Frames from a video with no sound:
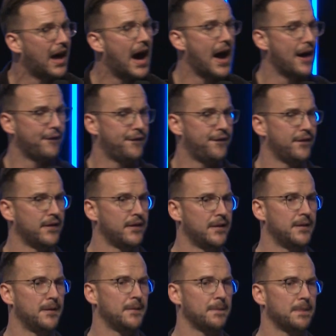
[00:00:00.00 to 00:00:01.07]
life
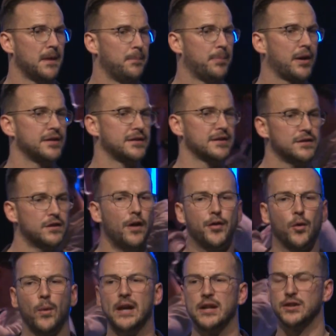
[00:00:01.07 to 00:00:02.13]
because it's not
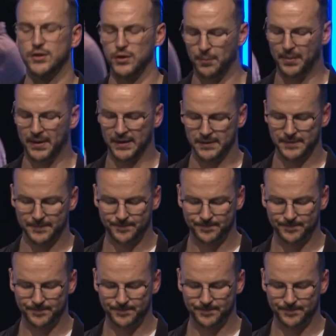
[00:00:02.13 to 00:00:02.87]
the way it should be.